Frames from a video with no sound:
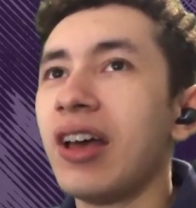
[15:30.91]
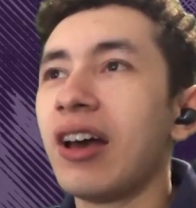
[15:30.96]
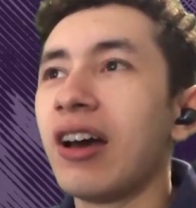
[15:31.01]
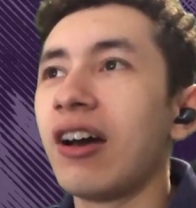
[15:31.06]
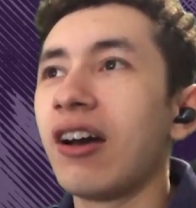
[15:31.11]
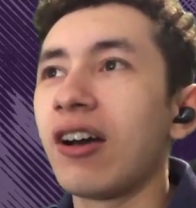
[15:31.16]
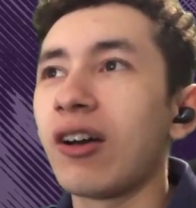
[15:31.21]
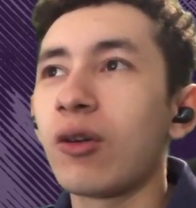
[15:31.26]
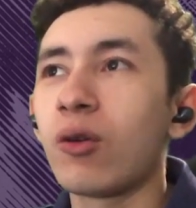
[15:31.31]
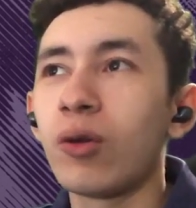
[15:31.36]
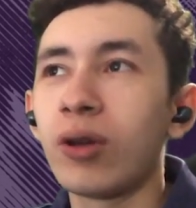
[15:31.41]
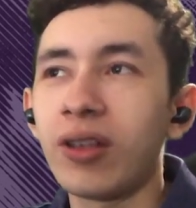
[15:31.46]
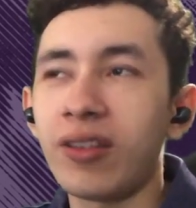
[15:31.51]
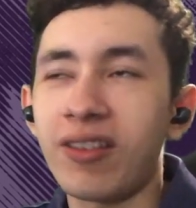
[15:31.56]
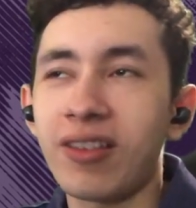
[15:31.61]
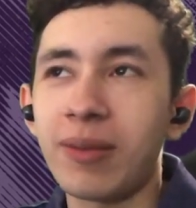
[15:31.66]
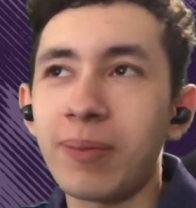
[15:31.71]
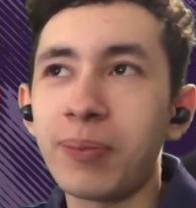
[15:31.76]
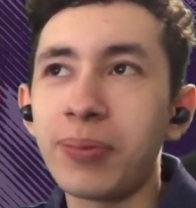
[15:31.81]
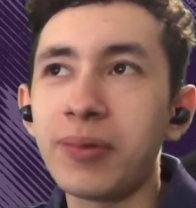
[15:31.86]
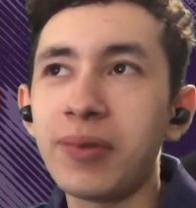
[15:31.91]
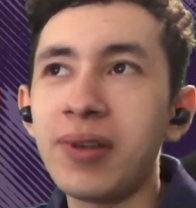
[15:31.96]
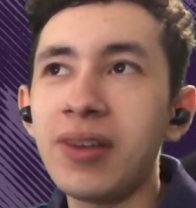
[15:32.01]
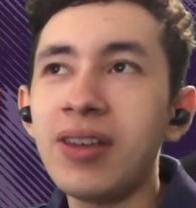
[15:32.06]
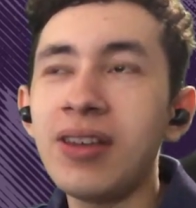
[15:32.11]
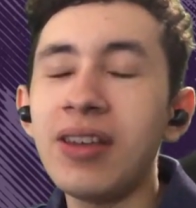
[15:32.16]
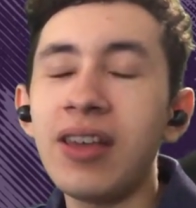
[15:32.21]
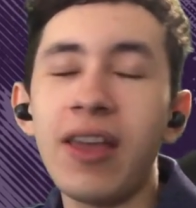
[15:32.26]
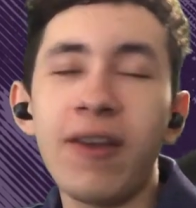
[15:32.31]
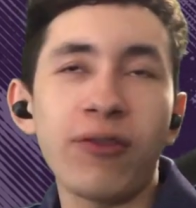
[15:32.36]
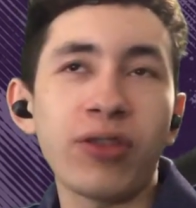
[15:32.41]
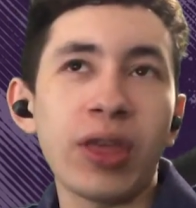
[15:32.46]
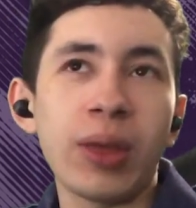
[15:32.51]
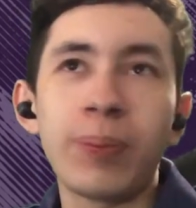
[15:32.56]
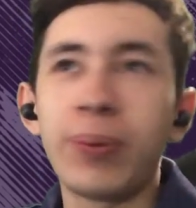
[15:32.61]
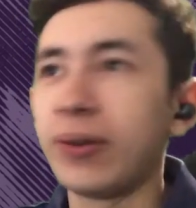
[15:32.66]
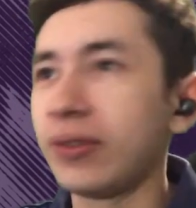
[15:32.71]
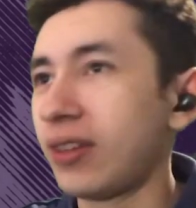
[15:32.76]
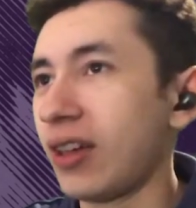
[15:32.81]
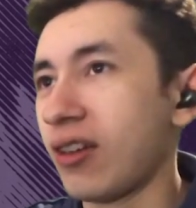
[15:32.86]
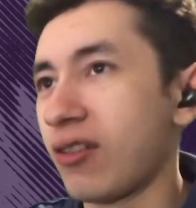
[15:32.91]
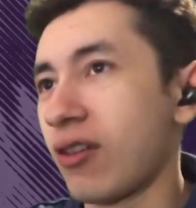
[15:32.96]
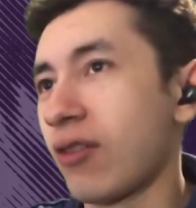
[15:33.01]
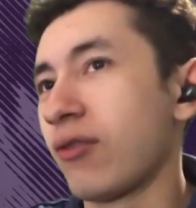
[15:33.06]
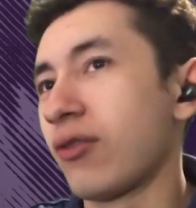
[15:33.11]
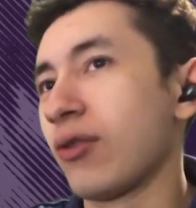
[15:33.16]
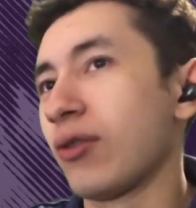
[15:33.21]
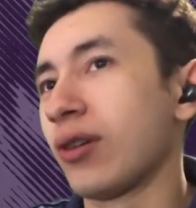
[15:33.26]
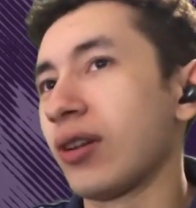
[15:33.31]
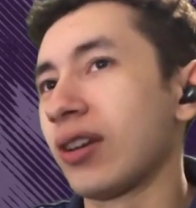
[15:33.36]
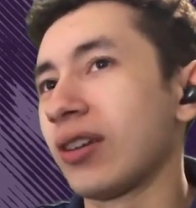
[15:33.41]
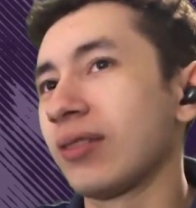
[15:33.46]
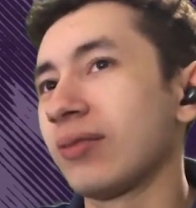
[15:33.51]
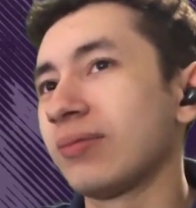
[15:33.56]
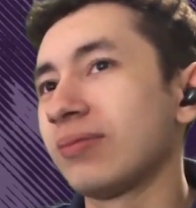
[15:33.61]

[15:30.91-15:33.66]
Uh, quite simply, if they put Deja Vu in it